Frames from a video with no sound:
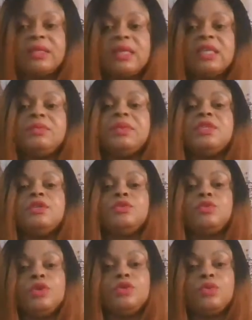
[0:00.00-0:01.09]
and this person is
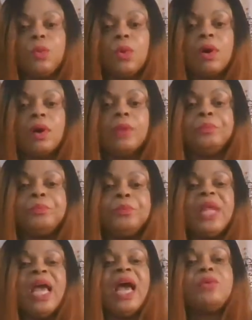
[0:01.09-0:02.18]
going to work.
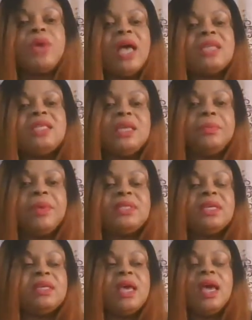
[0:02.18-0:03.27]
And you're asking the
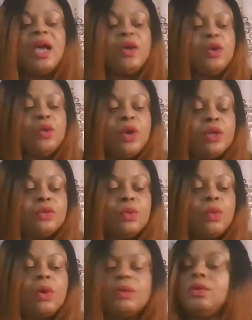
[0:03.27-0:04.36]
person, are you going to
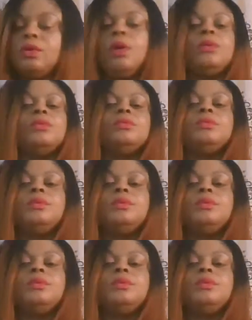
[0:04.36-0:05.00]
work? No.